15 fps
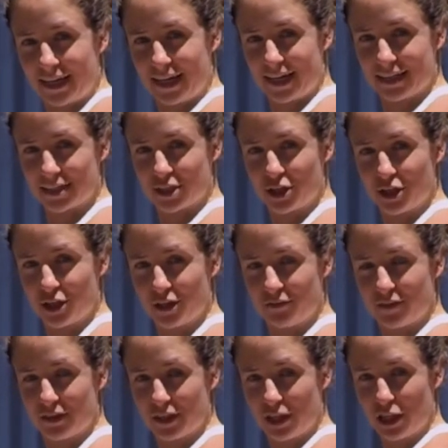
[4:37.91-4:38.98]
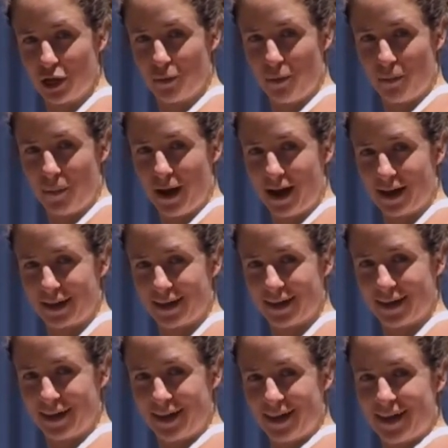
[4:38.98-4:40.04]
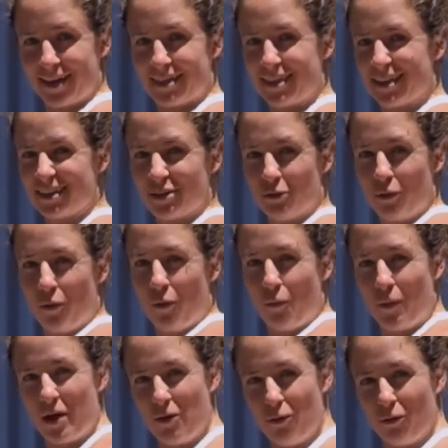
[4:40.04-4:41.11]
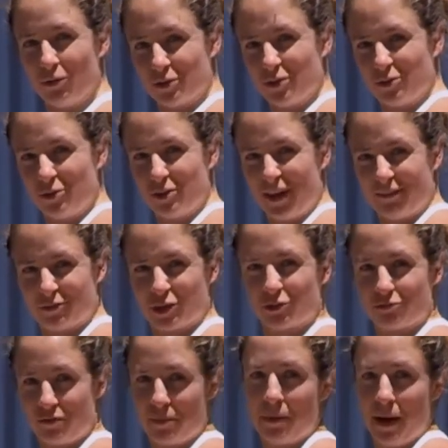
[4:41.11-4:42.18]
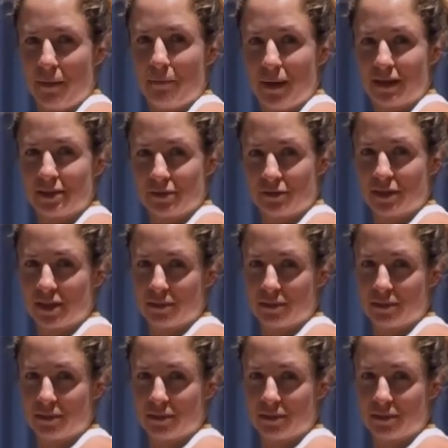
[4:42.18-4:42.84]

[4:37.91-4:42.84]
S curve in the lower back, then we also don't have to grip our muscles as